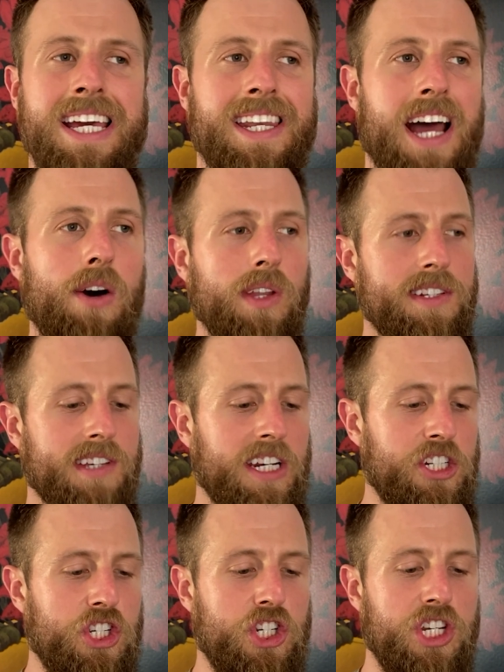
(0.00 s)
Now let's kind
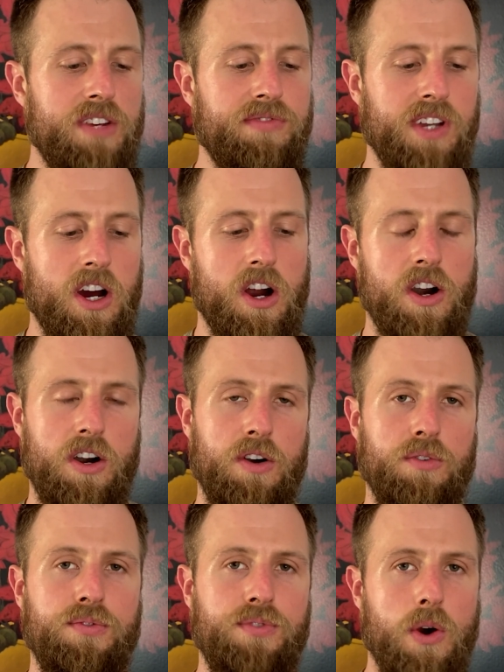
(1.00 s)
of shift
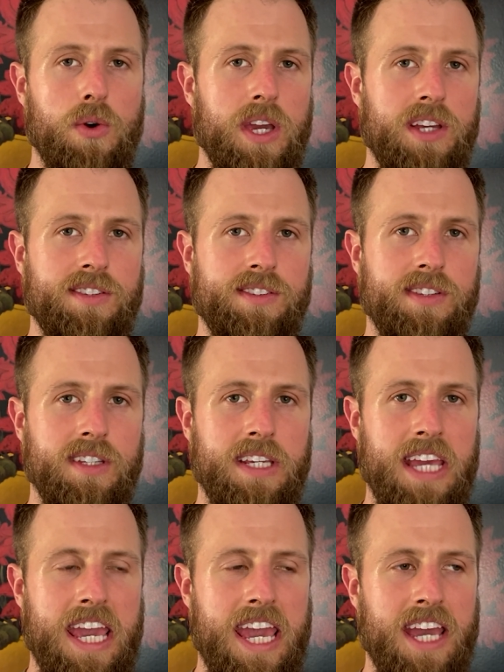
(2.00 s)
our focus
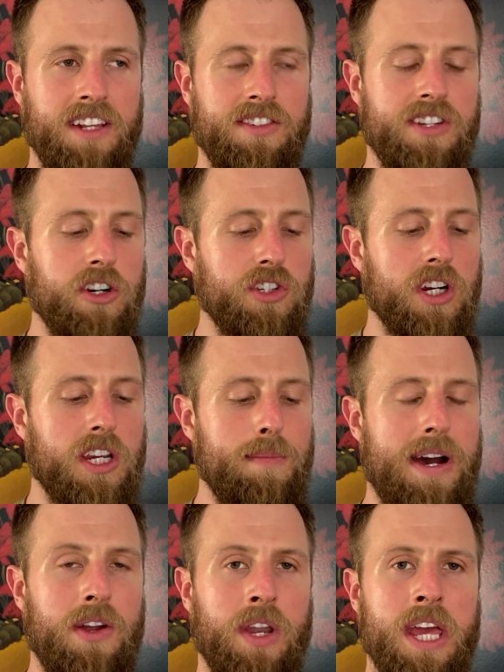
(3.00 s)
and start talking
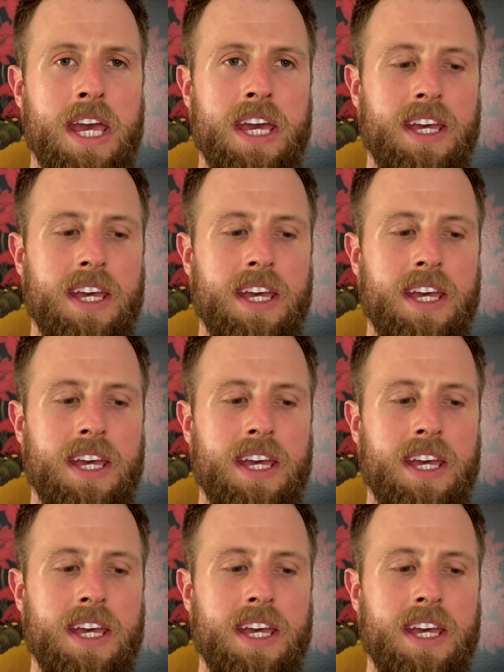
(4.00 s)
about